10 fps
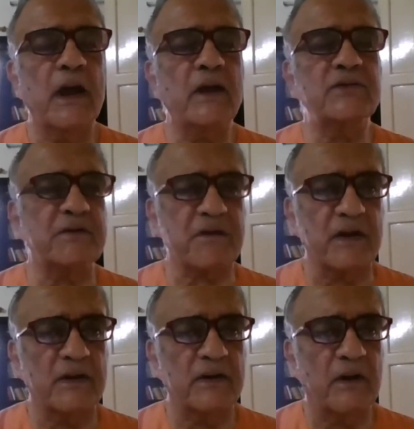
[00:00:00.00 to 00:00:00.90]
etc.
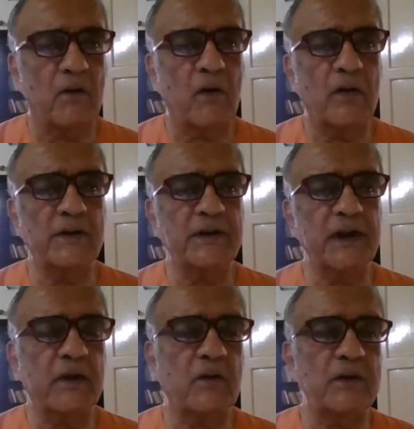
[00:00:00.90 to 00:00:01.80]
All
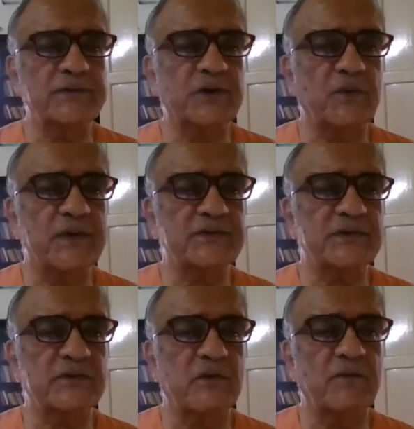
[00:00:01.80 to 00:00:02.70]
the
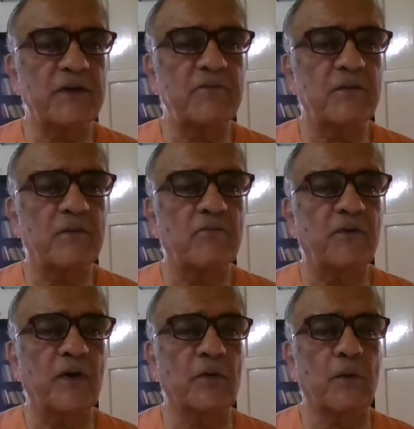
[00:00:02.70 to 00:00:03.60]
consequences of it
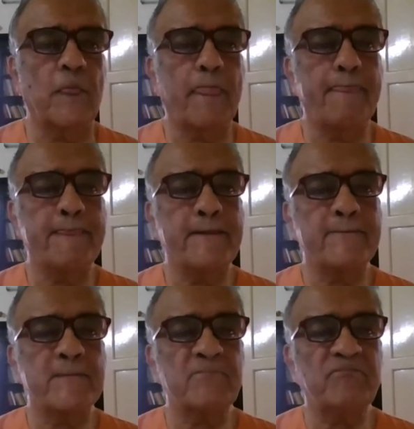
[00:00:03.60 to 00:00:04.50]
follow.
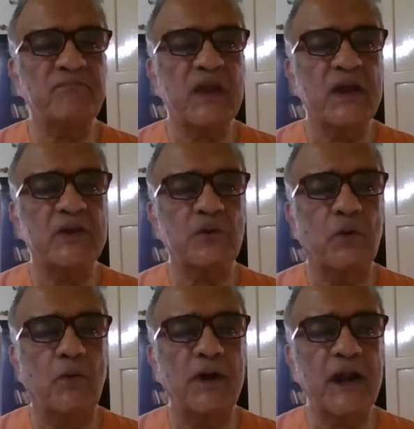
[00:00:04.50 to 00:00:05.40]

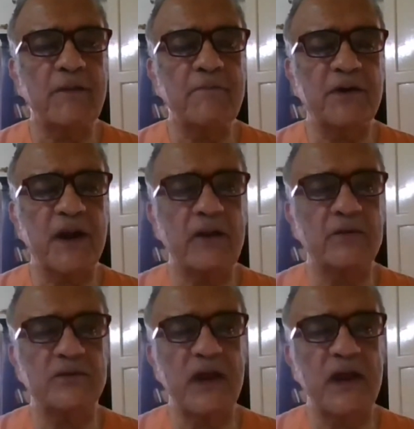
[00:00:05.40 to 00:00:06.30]
So what I'm
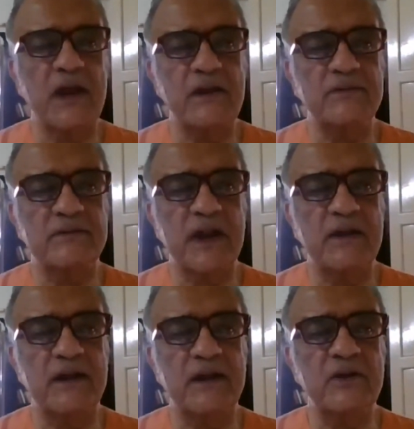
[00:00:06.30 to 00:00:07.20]
trying to say is
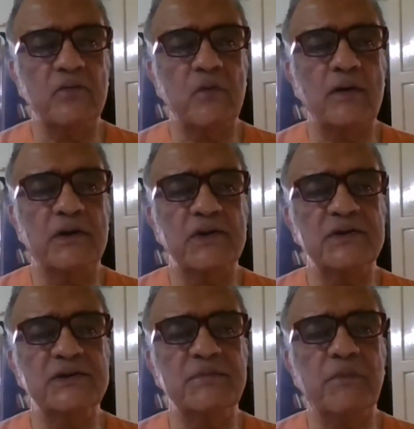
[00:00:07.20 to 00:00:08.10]
that this is what
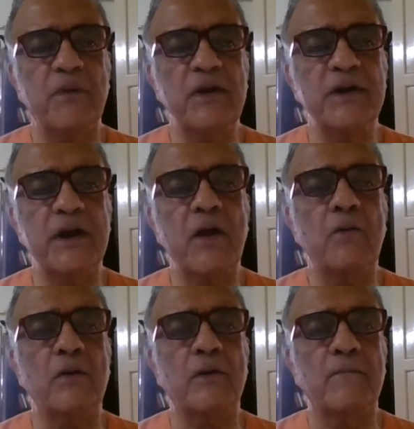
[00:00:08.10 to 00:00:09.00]
Krishnaji pointed
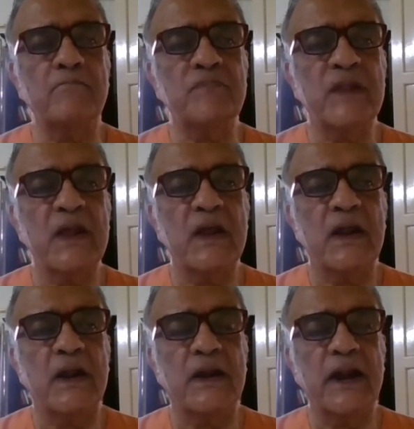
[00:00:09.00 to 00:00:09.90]
out,
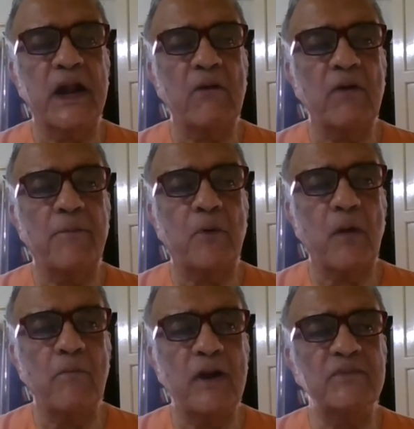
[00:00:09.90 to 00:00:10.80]
that our
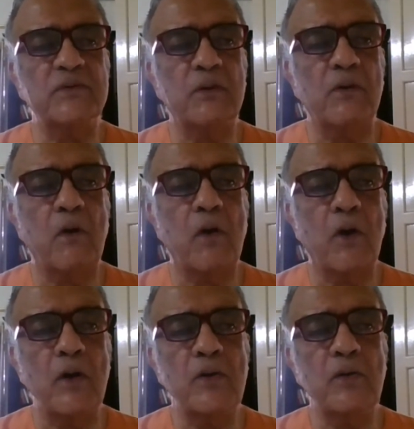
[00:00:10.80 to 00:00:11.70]
problems
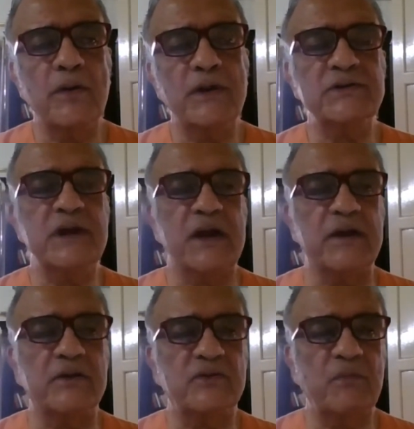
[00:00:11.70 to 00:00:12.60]
all originate,
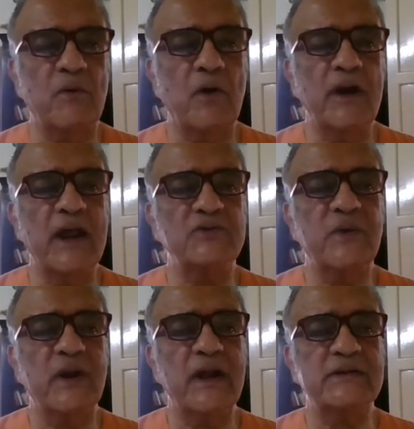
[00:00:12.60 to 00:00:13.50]
small as
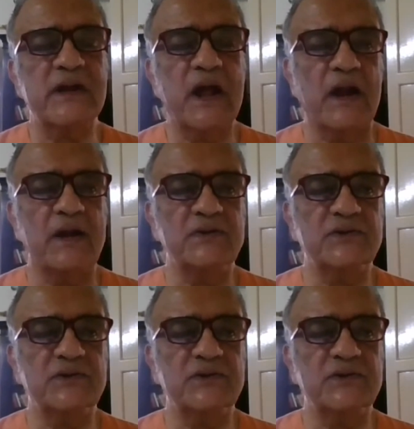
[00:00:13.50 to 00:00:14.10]
well as large,